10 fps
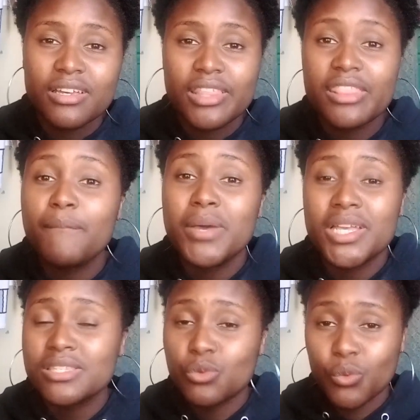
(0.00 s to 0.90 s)
in the
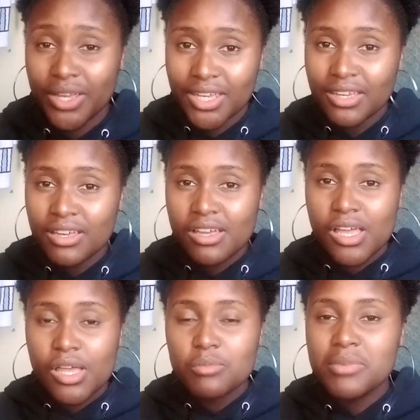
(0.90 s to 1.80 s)
best way.
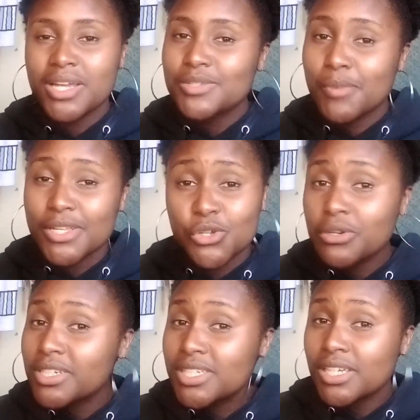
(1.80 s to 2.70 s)
But
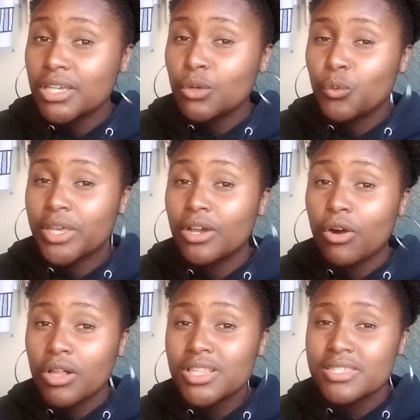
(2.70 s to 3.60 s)
majority, we
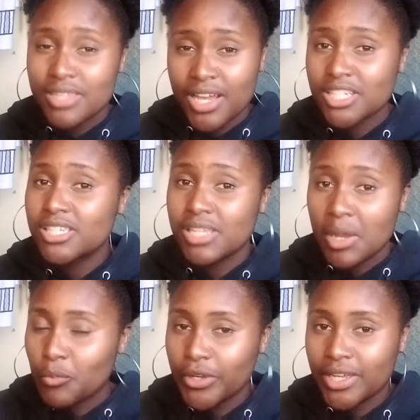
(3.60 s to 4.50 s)
all start
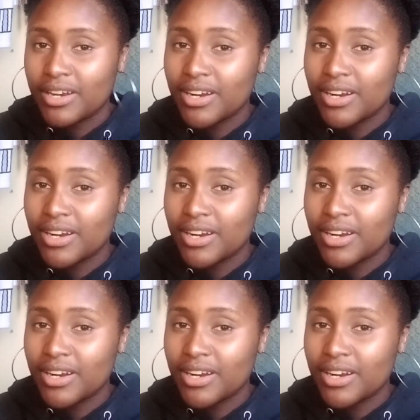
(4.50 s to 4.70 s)
somewhere,